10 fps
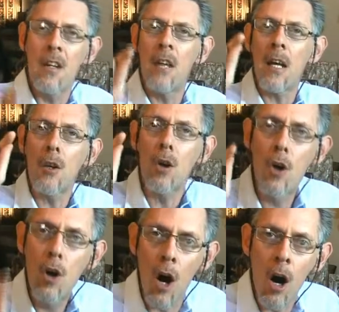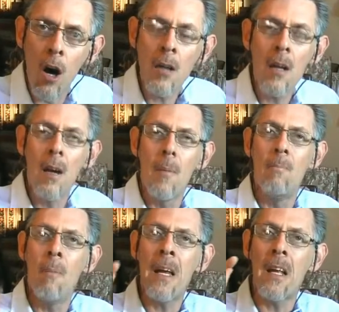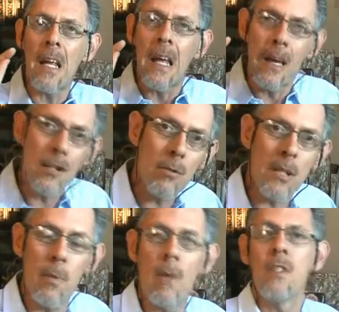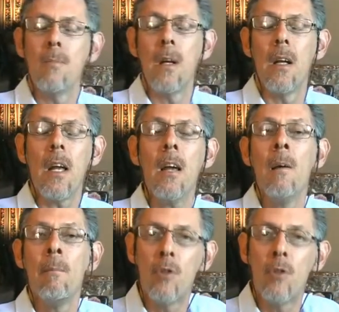that God made it his responsibility